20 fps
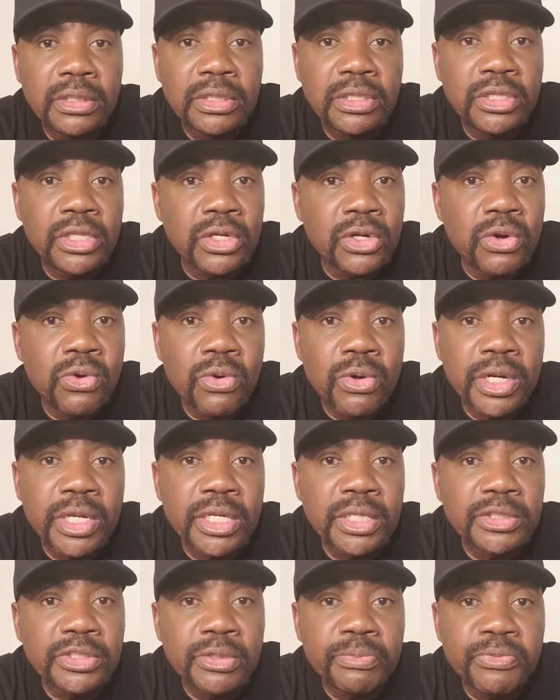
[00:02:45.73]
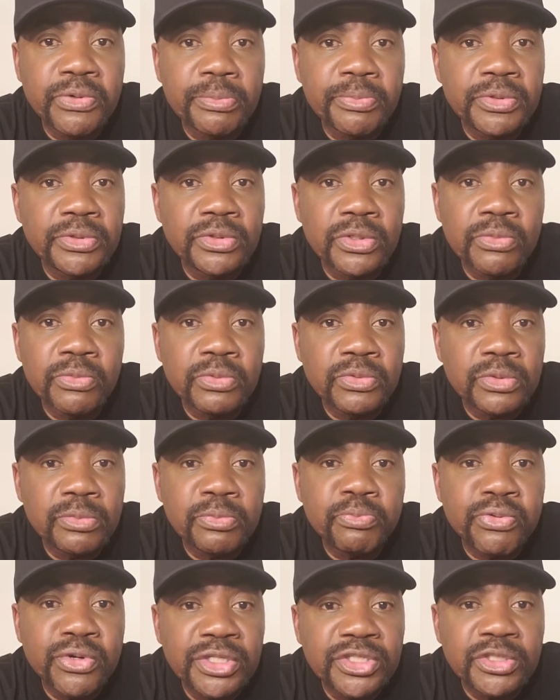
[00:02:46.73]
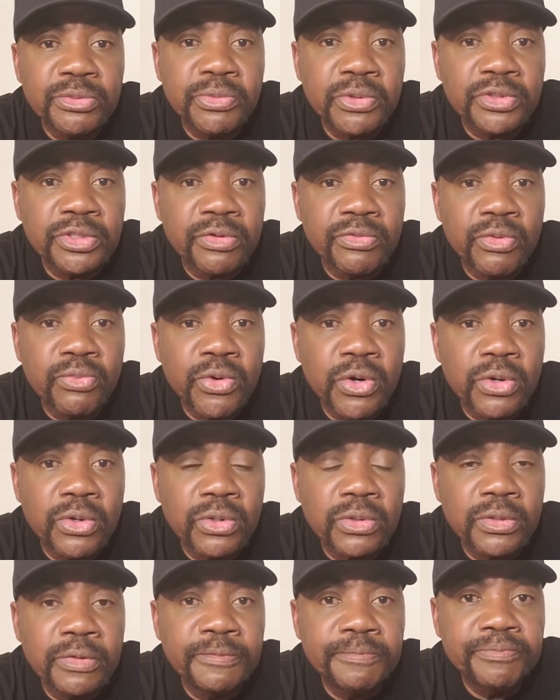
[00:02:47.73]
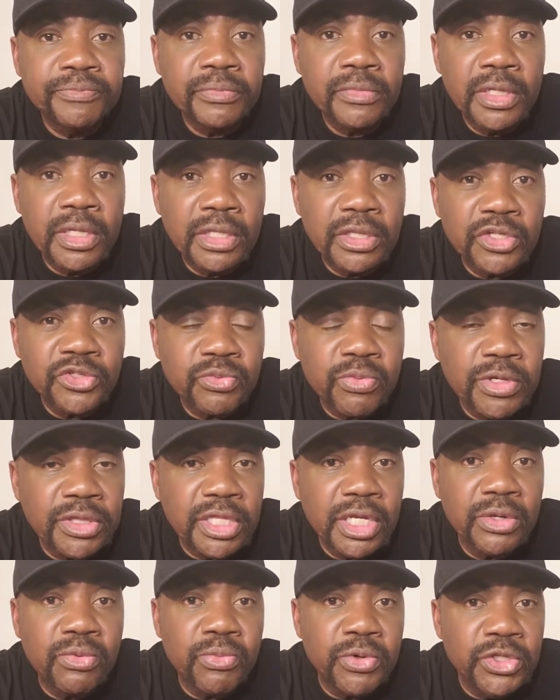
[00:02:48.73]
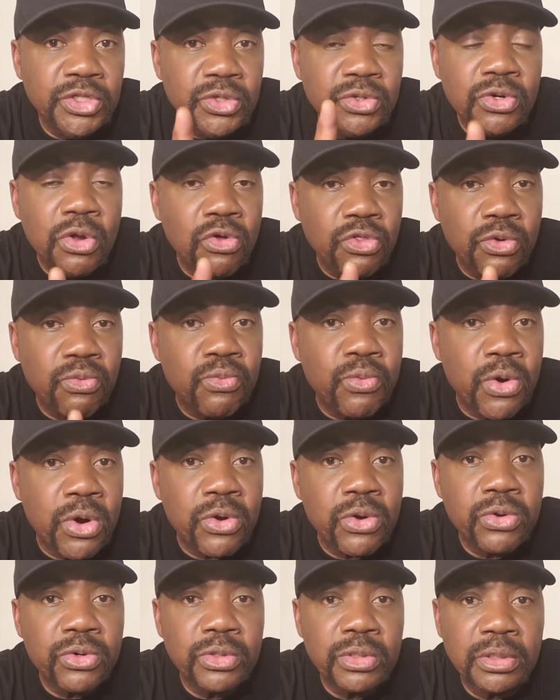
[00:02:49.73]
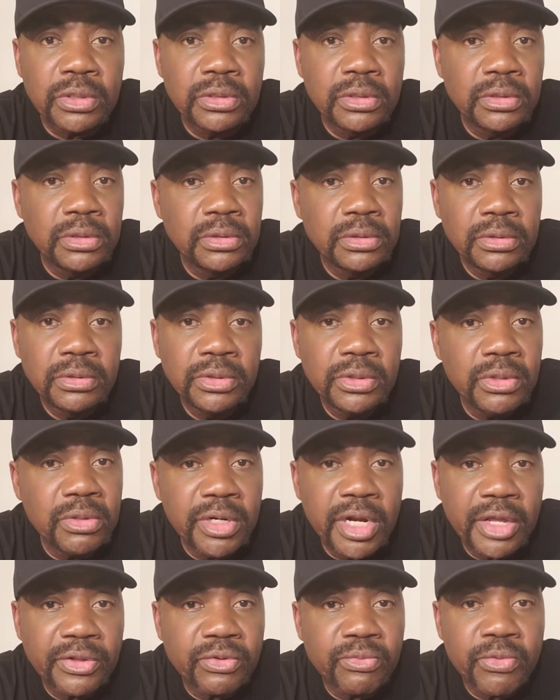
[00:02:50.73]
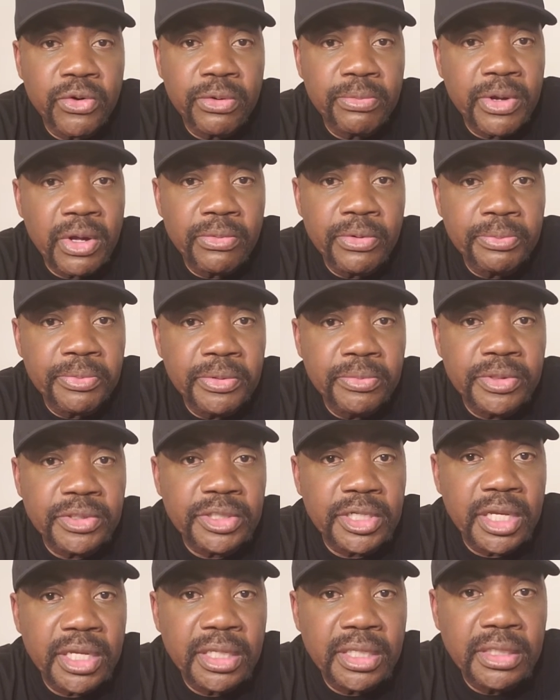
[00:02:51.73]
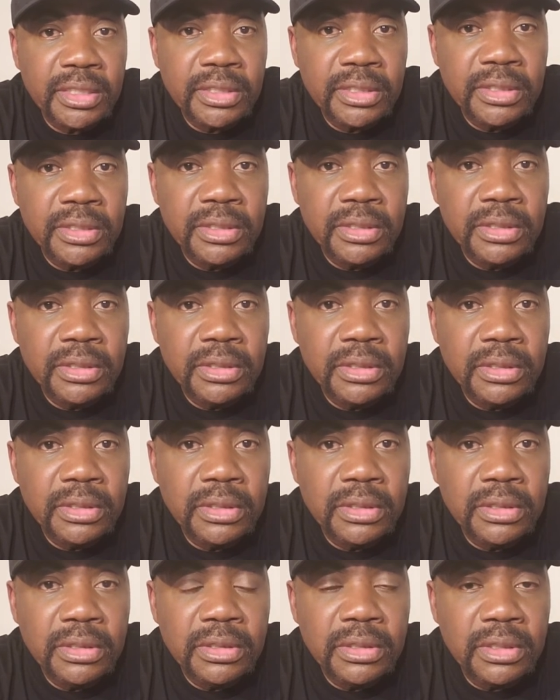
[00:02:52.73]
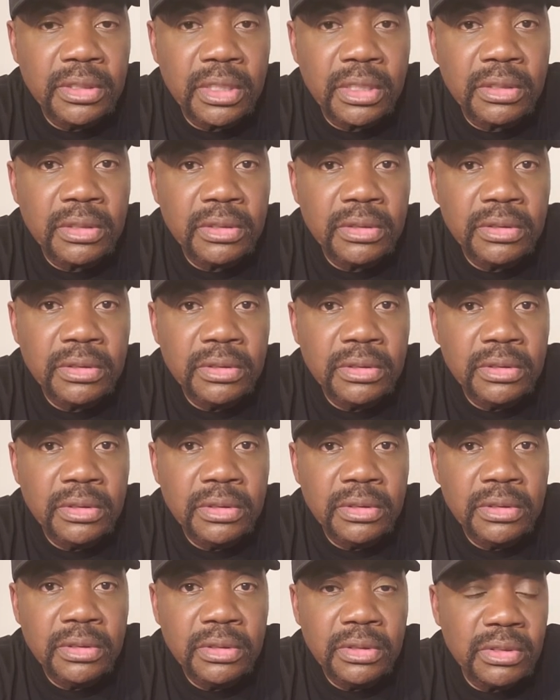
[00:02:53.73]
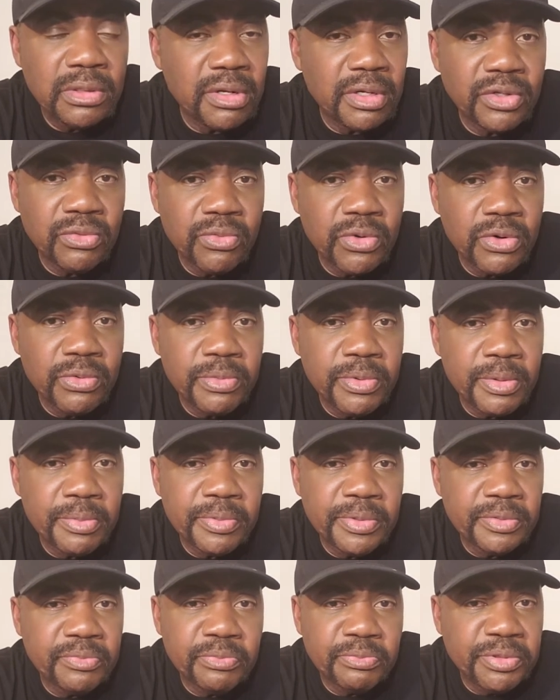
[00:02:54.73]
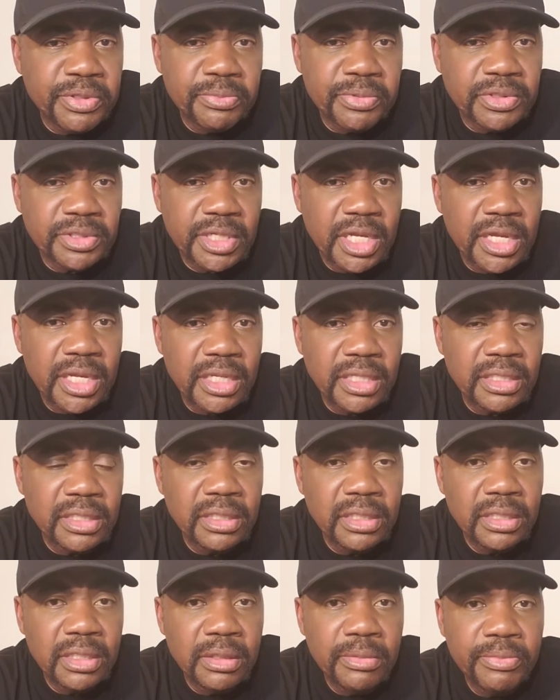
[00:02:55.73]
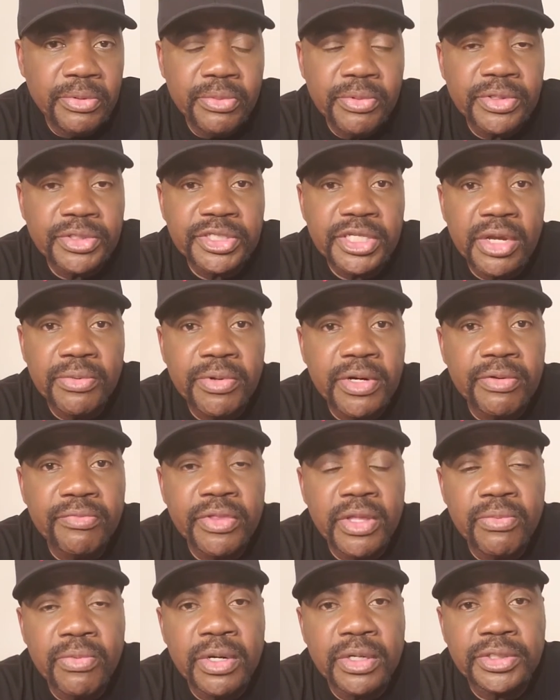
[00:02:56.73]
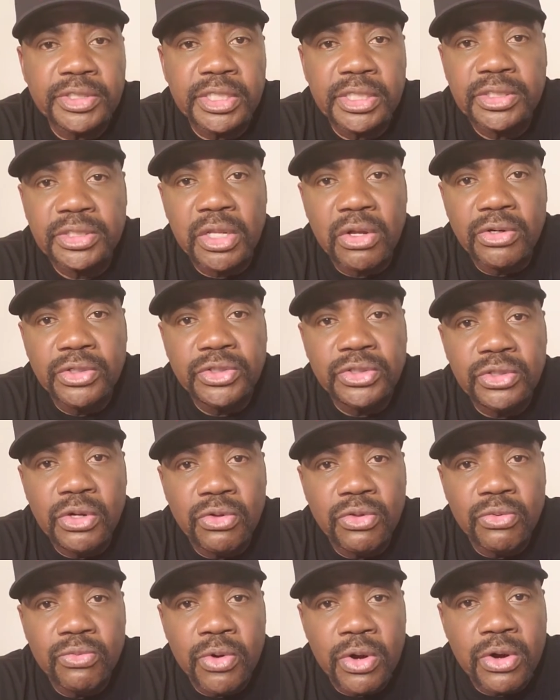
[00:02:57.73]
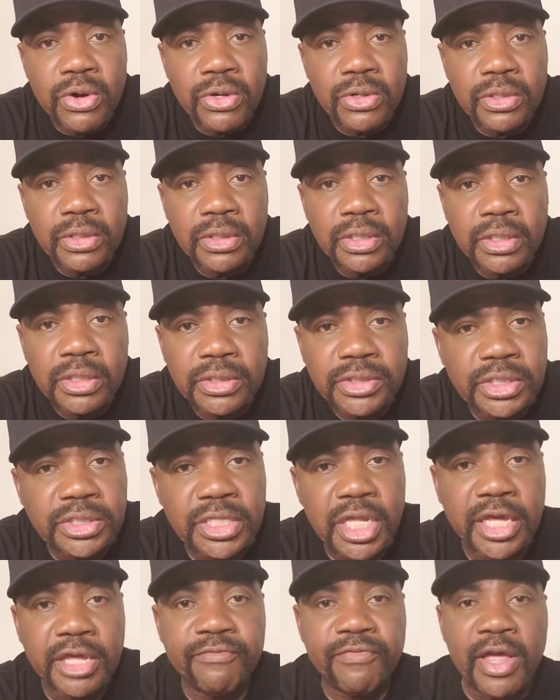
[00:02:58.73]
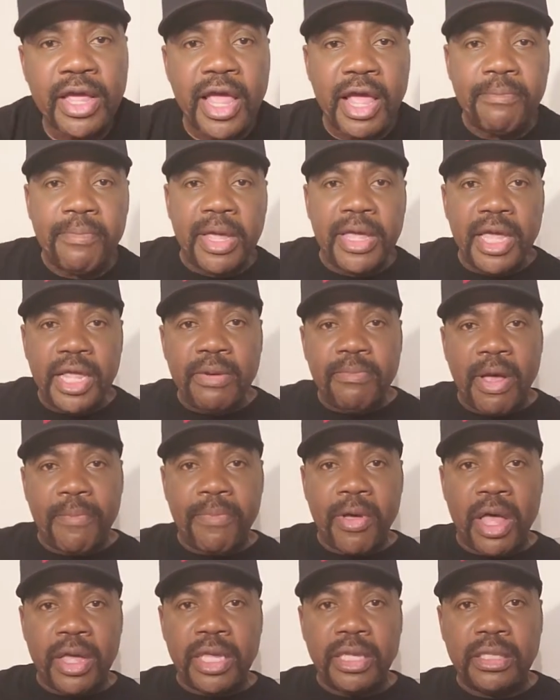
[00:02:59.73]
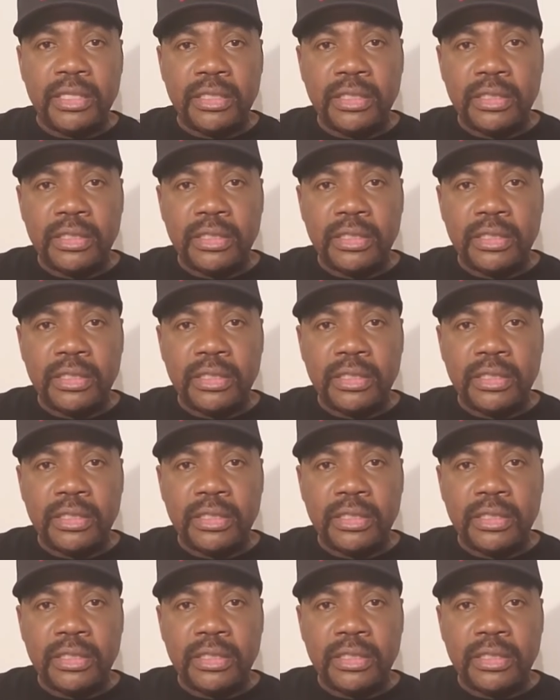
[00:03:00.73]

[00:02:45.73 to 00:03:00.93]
they're going against the principles of the word. This one thing, when you know the word, you don't have to worry about what people say. You don't have to worry about what people say. People can say whatever they want to say. As long as you know the word, it's just like if I got my hand in my pocket